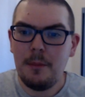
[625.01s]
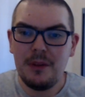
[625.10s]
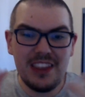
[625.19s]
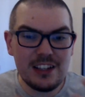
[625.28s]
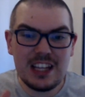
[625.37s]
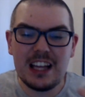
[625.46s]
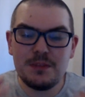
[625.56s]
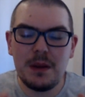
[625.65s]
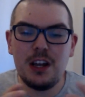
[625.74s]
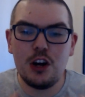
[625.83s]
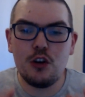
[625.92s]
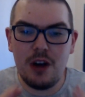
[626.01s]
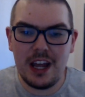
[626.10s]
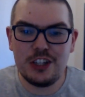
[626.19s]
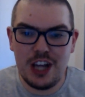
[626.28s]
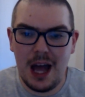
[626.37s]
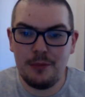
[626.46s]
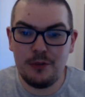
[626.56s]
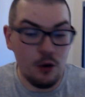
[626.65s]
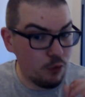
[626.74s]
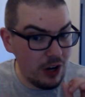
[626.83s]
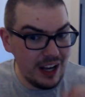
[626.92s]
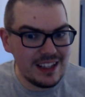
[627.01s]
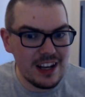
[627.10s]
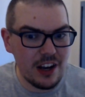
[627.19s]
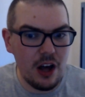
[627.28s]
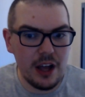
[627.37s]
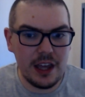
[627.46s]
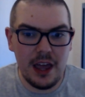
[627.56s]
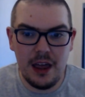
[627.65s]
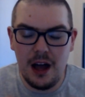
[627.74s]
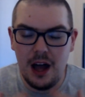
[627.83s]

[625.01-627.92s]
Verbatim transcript: But this has been a great chapter. I really did like it.